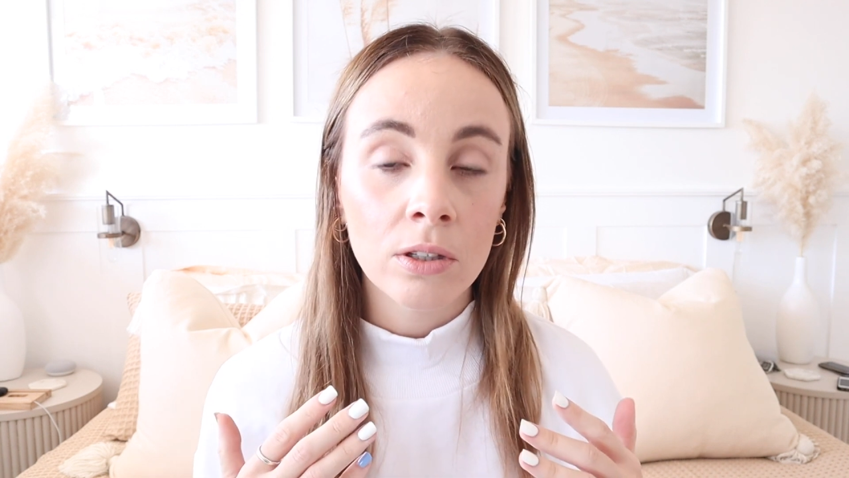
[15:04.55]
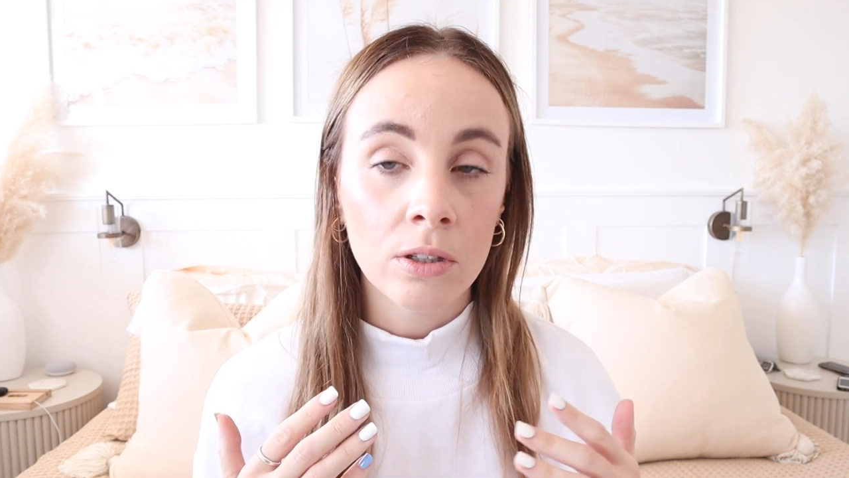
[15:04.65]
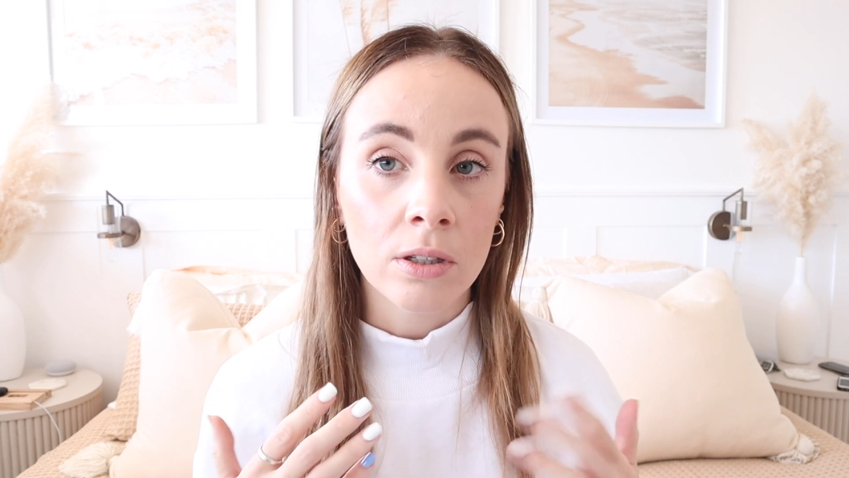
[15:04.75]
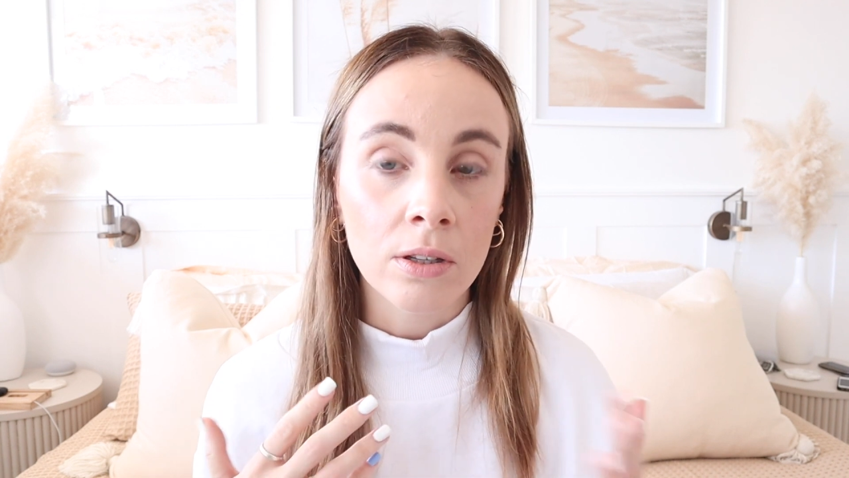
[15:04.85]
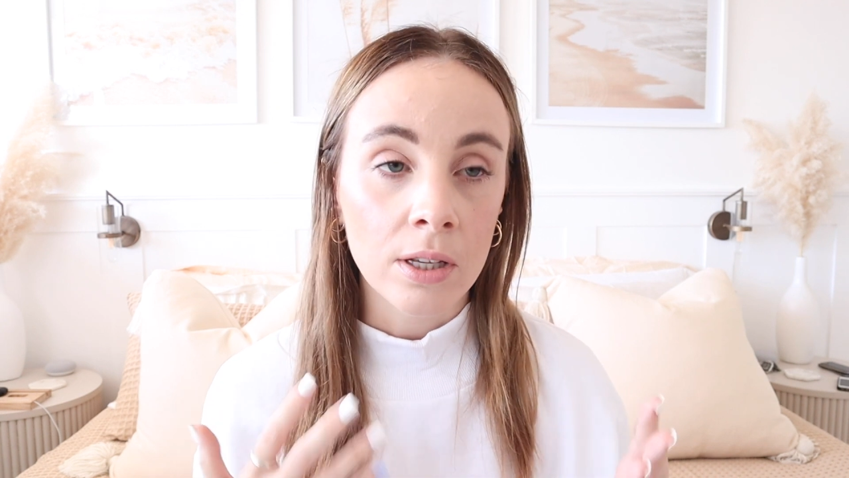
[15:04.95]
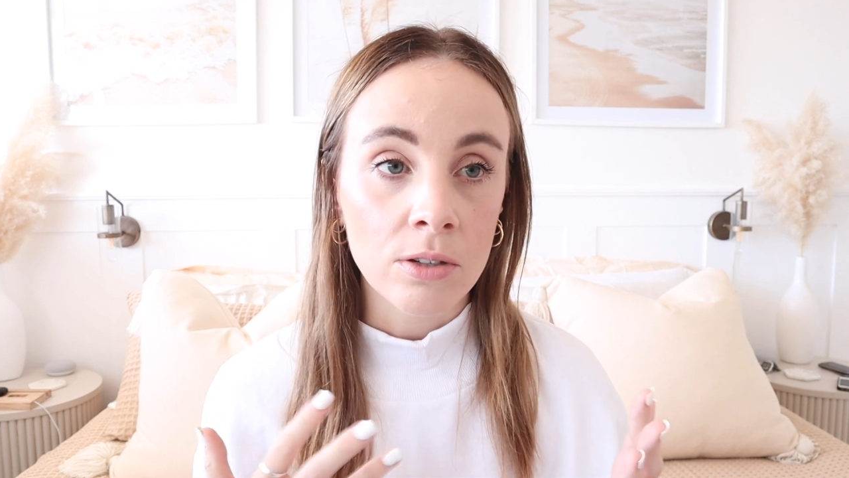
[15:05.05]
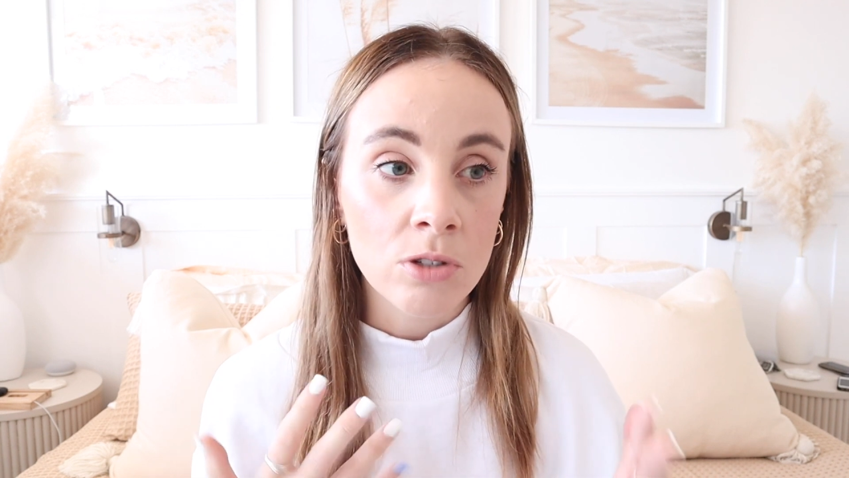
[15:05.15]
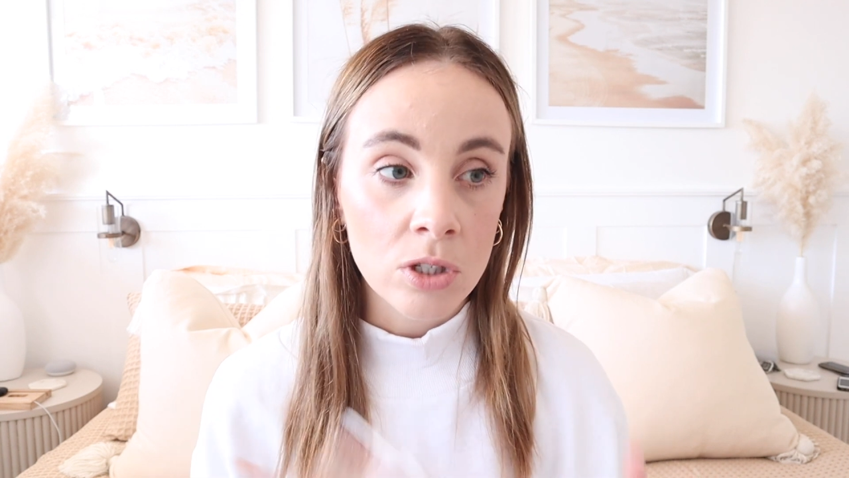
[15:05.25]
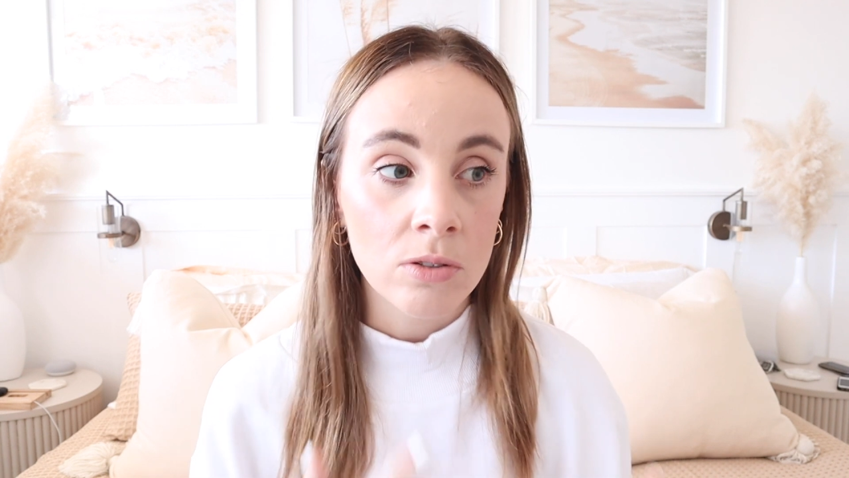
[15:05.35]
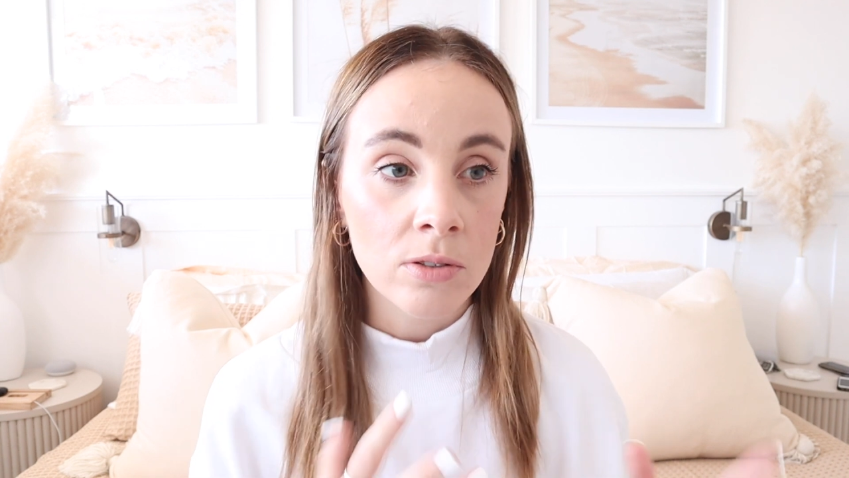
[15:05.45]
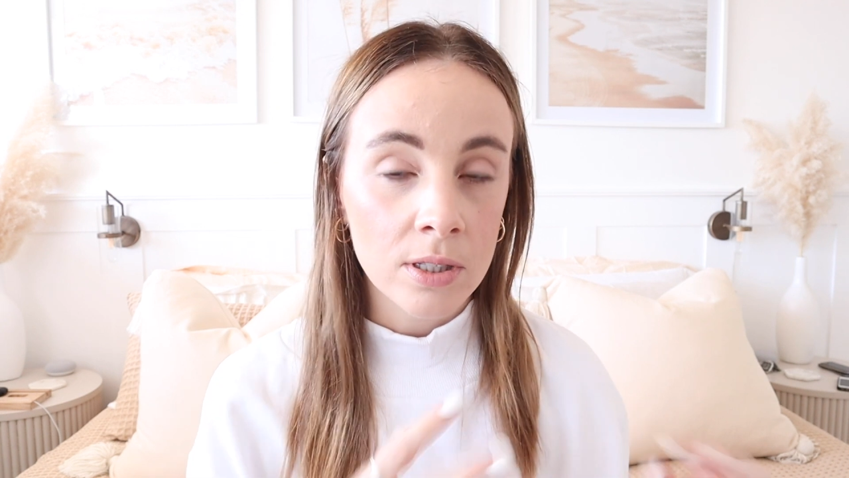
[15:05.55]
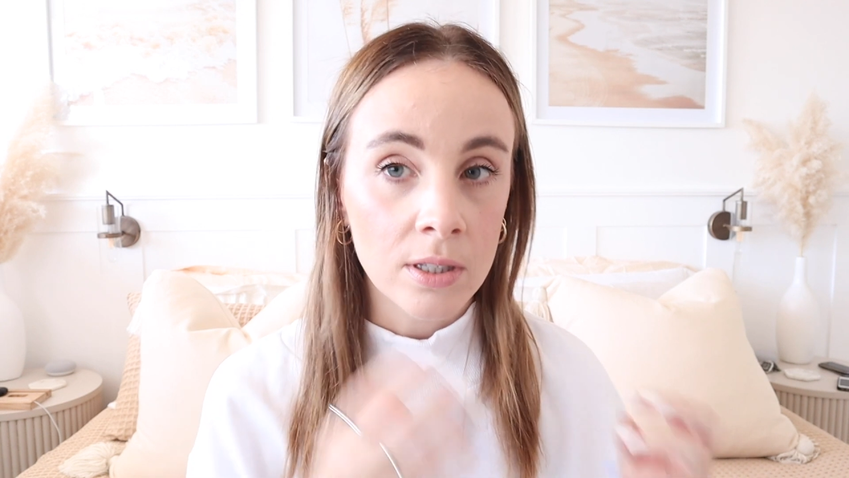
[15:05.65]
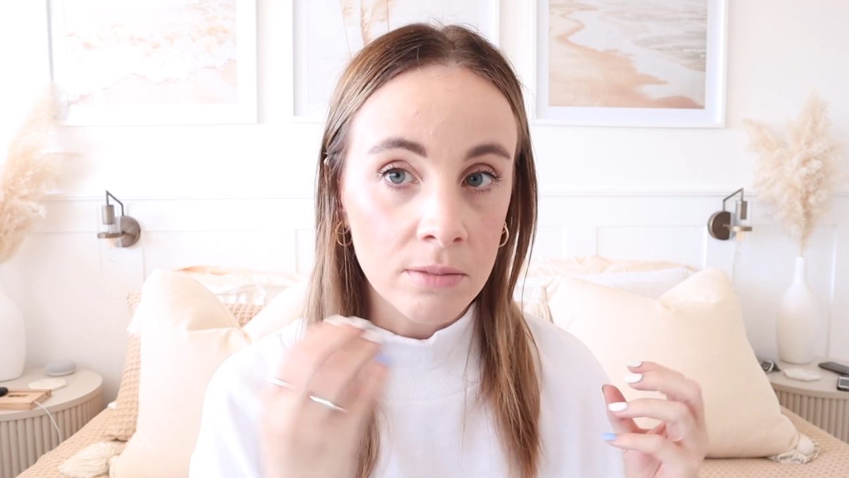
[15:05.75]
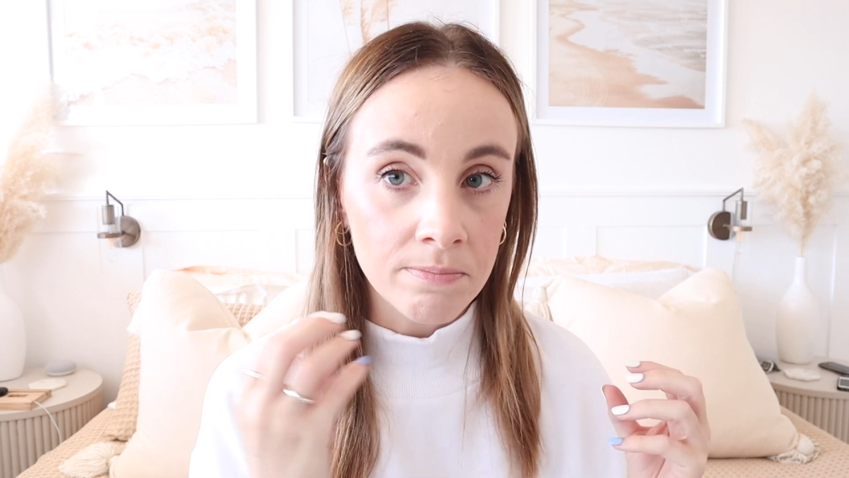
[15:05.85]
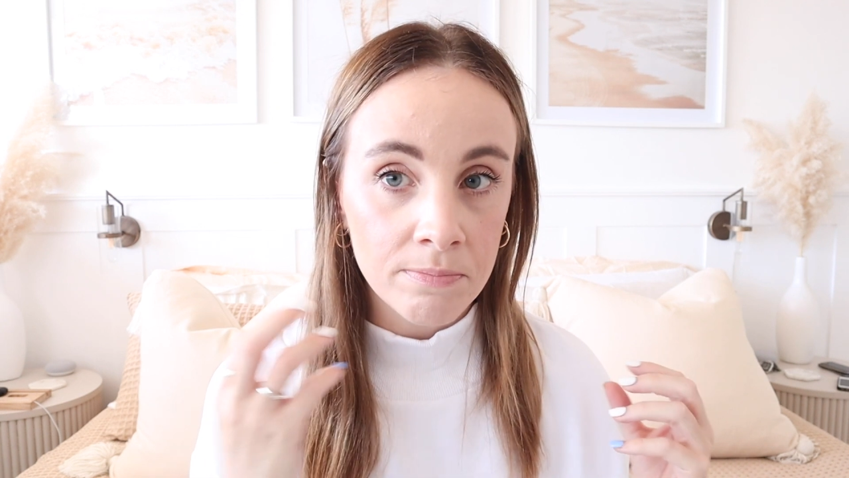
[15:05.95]
they choose
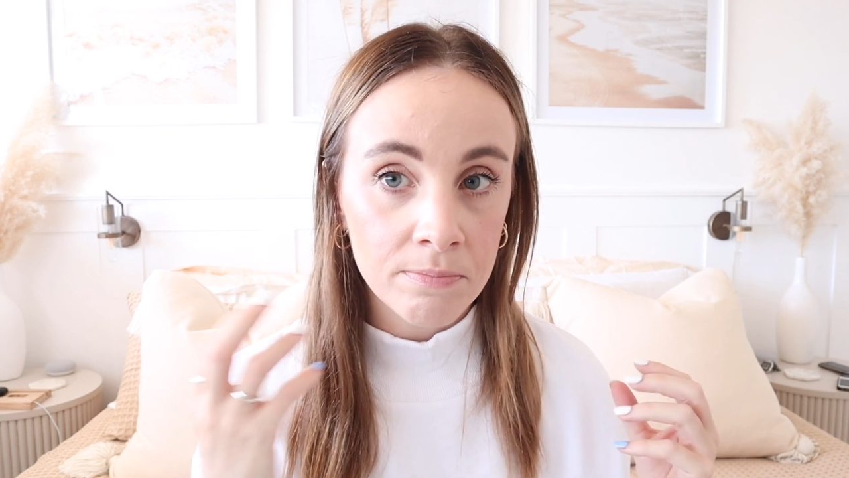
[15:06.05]
a